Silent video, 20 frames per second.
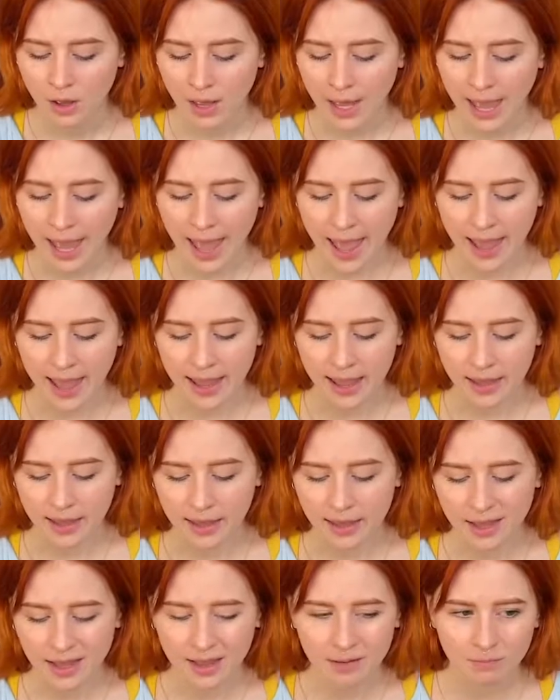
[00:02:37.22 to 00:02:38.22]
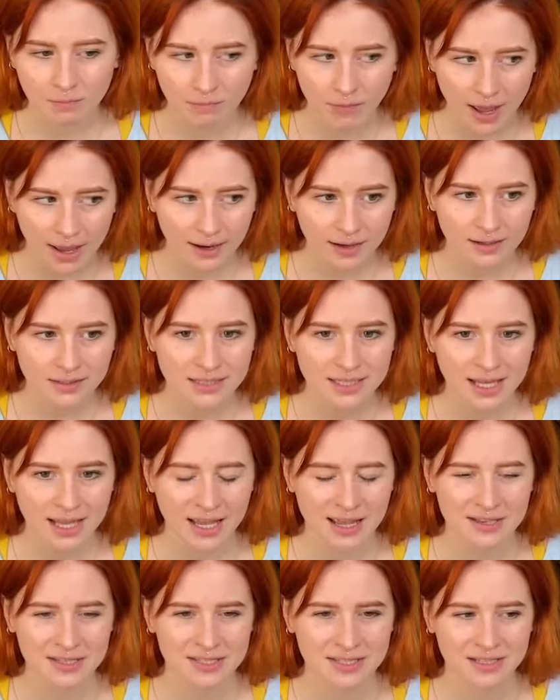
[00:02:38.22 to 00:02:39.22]
A, it might
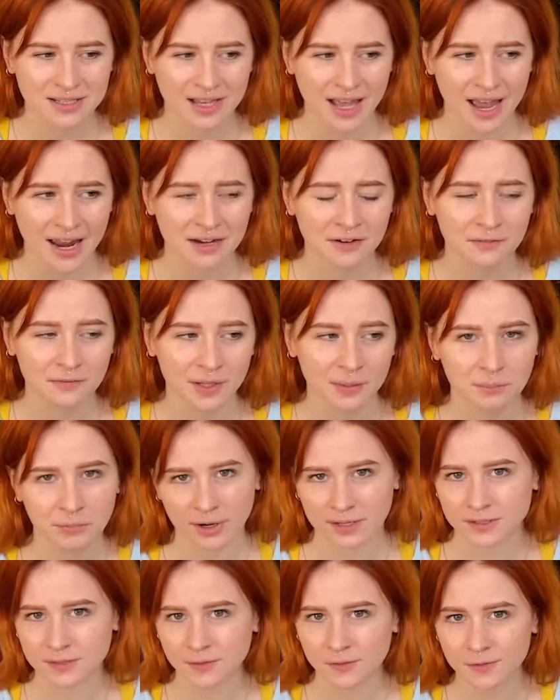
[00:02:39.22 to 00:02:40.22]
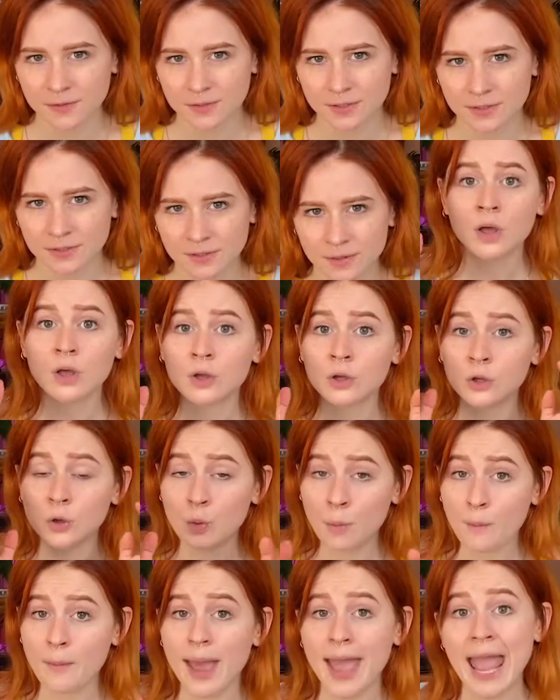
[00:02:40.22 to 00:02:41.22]
taste kind of like pretzels.
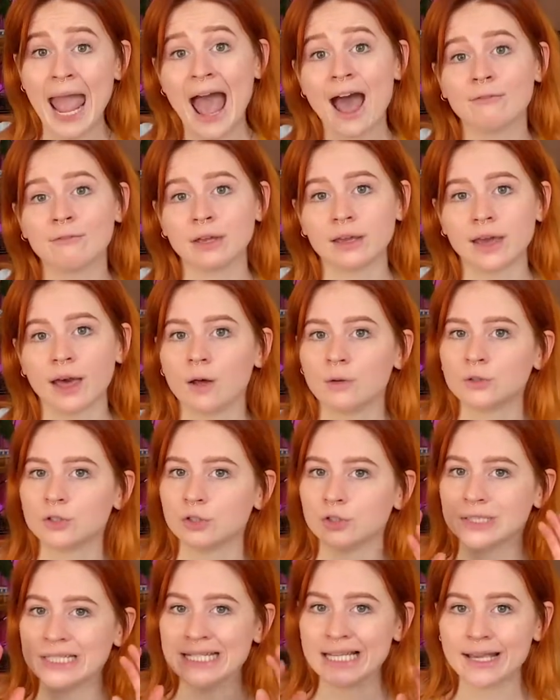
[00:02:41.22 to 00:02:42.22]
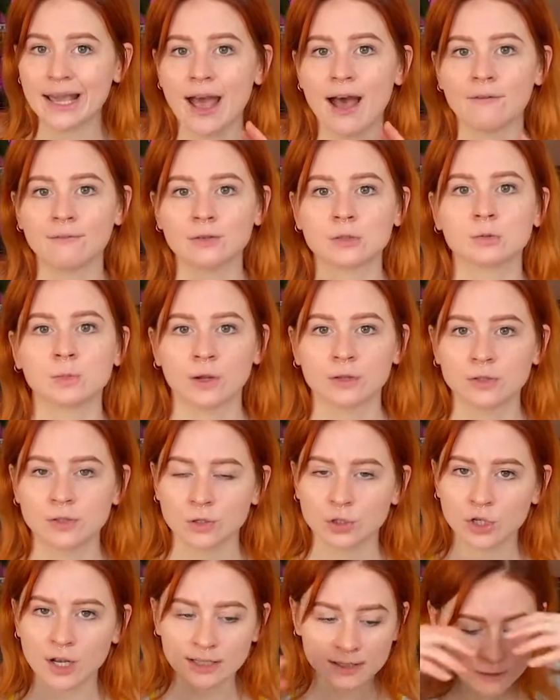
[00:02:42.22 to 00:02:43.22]
You may have encountered decaf espresso
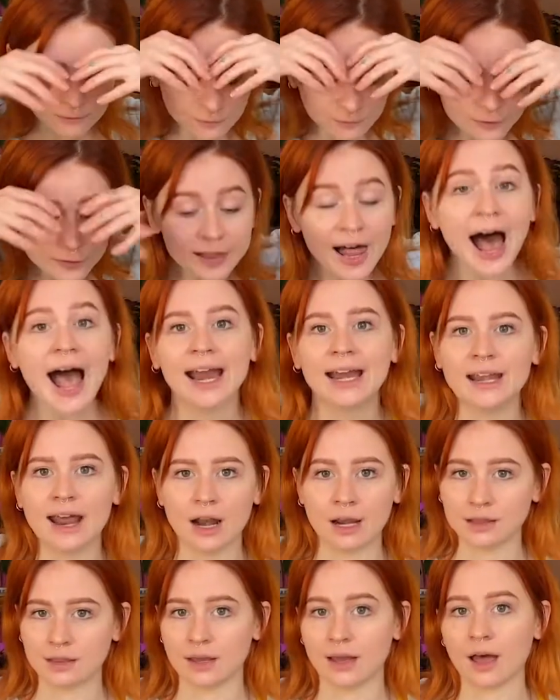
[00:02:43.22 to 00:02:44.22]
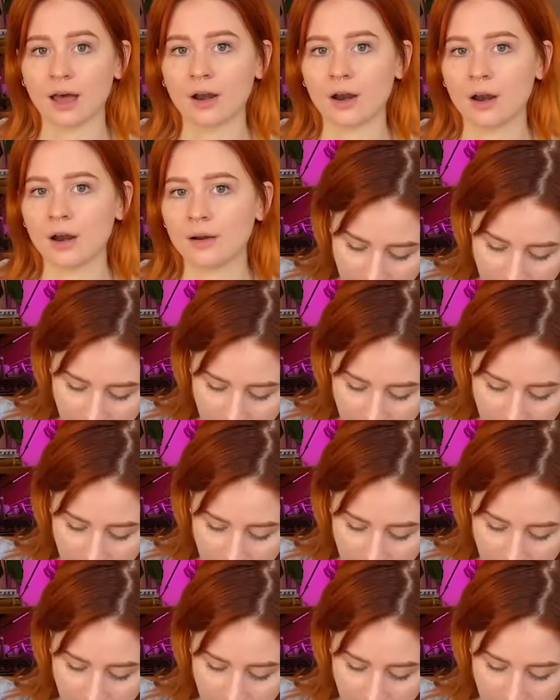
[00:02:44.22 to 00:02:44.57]
shots flying out of the gutter.